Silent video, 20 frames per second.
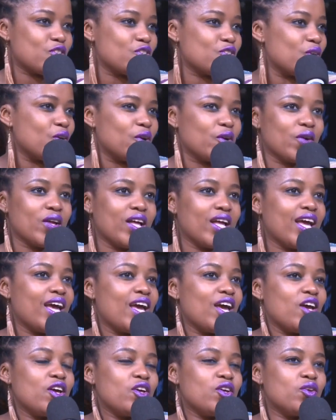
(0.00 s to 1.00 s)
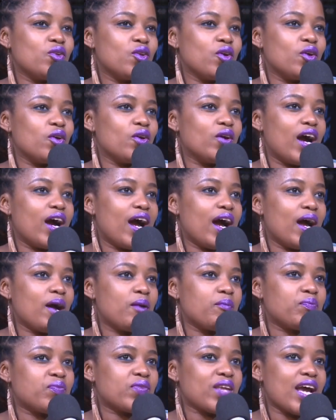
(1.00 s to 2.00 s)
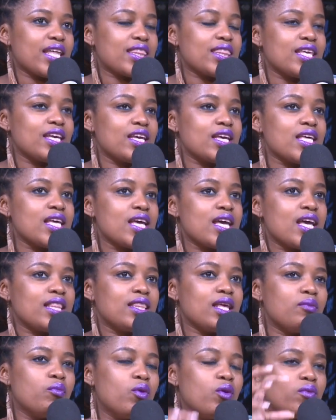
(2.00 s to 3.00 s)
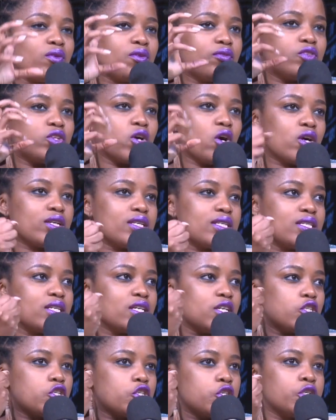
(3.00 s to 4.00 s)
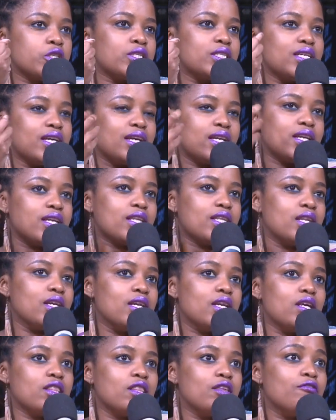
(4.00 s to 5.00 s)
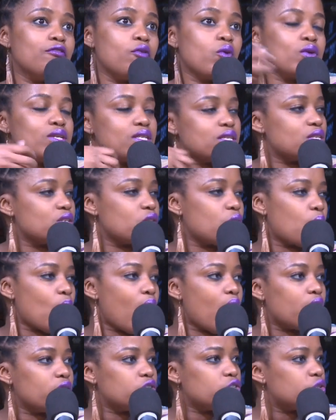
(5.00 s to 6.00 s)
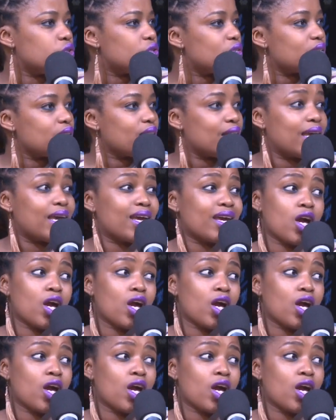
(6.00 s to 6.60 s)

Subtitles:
So, you know, I think that moment of darkness and unsurety and the voices around you saying,